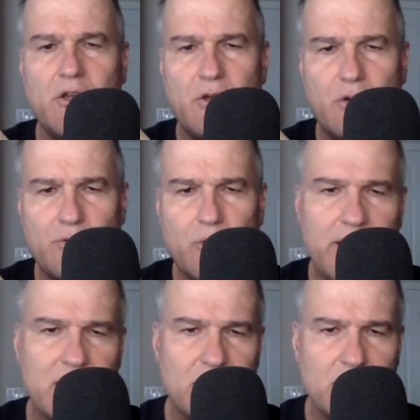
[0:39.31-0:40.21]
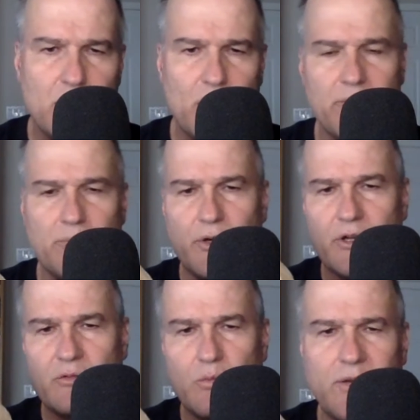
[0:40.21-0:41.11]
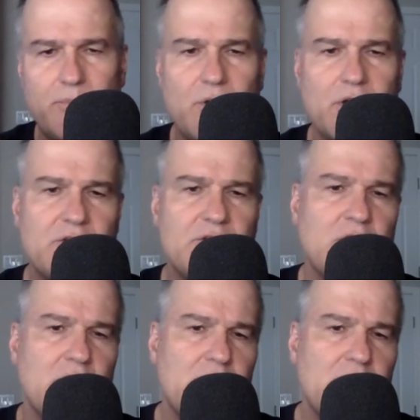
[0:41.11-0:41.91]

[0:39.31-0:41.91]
Who's writing the important books? What books?